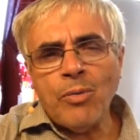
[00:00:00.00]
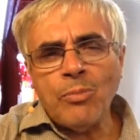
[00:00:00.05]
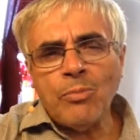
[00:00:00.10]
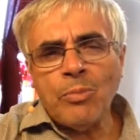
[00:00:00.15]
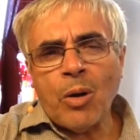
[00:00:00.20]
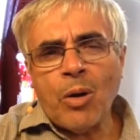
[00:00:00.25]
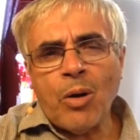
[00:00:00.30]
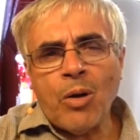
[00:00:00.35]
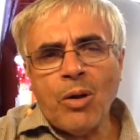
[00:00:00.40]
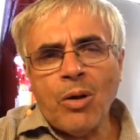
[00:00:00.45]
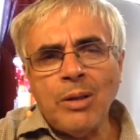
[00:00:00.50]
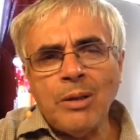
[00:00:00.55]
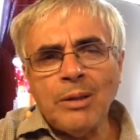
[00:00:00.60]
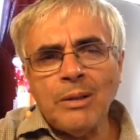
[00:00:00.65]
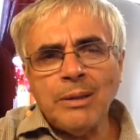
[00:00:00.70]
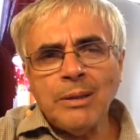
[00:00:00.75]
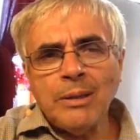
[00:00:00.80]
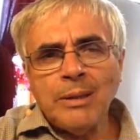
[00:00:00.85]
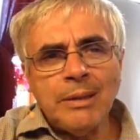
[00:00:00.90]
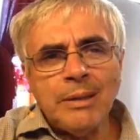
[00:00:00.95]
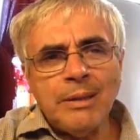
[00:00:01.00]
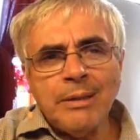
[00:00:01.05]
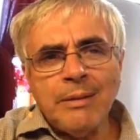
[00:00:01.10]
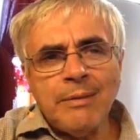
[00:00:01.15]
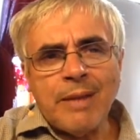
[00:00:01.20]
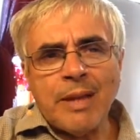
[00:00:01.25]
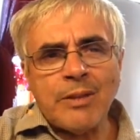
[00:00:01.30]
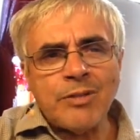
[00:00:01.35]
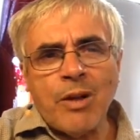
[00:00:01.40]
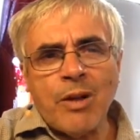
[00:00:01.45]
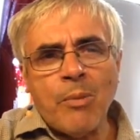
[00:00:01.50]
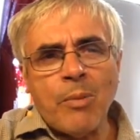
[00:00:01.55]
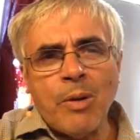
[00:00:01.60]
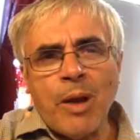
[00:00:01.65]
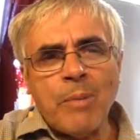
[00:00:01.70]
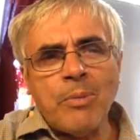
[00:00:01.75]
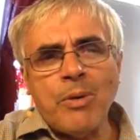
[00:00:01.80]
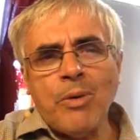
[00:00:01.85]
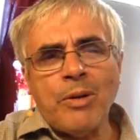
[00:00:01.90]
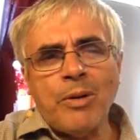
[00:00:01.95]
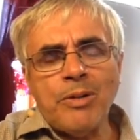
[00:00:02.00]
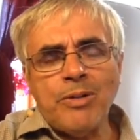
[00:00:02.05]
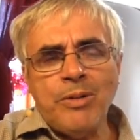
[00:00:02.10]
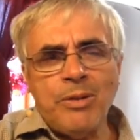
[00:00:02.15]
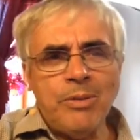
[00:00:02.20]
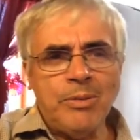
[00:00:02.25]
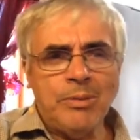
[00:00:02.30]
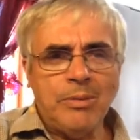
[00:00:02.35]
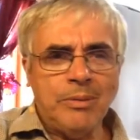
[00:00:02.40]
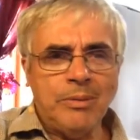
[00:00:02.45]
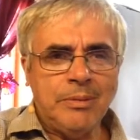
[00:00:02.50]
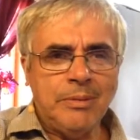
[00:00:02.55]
Paul, that's not what I'm going to do.